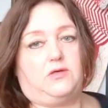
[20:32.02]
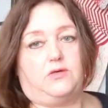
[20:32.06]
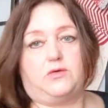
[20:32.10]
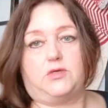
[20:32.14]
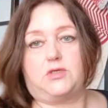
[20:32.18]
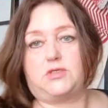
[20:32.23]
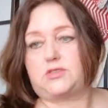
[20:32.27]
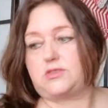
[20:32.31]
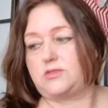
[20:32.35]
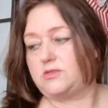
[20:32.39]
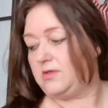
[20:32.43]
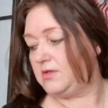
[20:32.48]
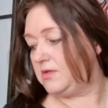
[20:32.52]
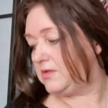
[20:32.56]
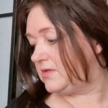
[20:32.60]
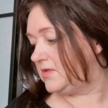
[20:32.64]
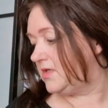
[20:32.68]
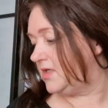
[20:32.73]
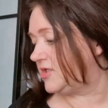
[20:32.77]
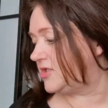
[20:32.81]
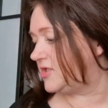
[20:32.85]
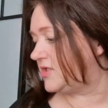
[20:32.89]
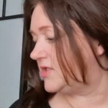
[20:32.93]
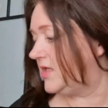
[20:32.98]
no, it's not
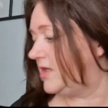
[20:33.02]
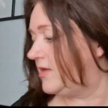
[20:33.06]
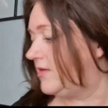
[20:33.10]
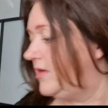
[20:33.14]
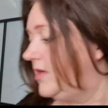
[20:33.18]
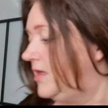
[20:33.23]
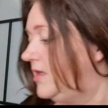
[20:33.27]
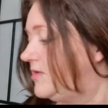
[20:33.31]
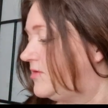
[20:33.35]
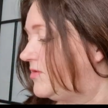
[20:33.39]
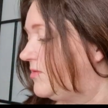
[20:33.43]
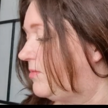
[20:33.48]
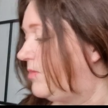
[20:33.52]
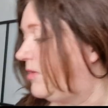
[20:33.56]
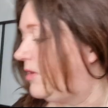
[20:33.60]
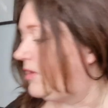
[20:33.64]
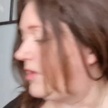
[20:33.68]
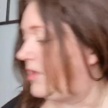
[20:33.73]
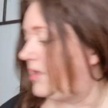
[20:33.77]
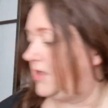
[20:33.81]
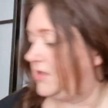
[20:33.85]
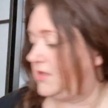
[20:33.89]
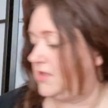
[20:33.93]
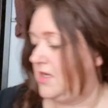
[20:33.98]
necessarily to
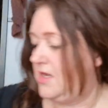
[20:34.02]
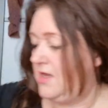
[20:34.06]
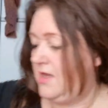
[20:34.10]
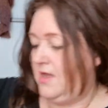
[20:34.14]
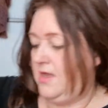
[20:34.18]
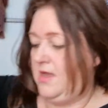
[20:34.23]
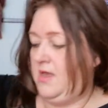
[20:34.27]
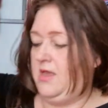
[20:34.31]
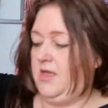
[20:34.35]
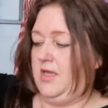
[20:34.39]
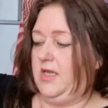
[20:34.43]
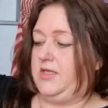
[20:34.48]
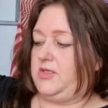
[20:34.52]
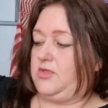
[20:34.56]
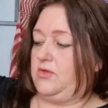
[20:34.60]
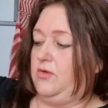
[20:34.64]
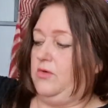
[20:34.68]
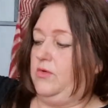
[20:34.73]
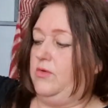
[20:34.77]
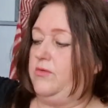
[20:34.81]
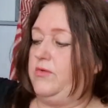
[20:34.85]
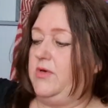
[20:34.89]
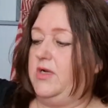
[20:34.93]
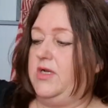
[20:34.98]
block it. It's
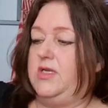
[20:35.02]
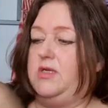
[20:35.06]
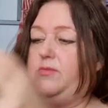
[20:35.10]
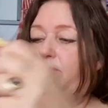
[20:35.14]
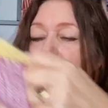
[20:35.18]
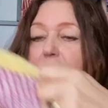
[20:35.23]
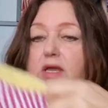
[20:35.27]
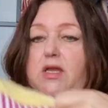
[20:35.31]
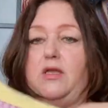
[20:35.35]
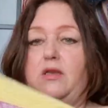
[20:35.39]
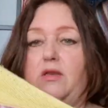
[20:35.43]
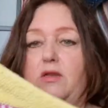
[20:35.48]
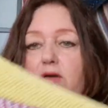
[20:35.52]
already big